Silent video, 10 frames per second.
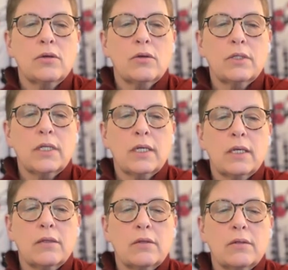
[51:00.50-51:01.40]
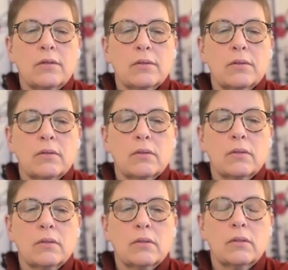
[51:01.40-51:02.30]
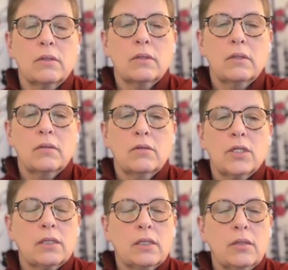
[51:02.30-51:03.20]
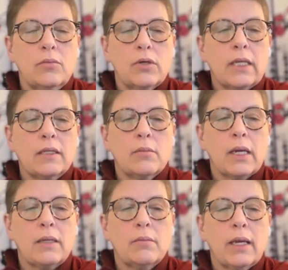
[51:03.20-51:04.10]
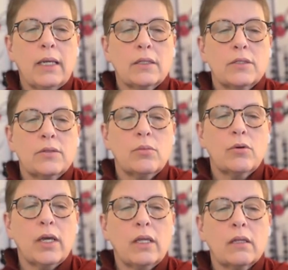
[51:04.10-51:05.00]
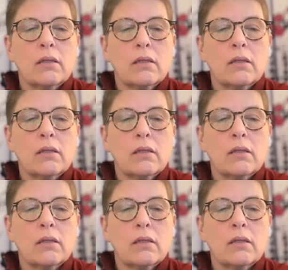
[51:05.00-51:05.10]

altogether, gently bringing the mind back to the breath,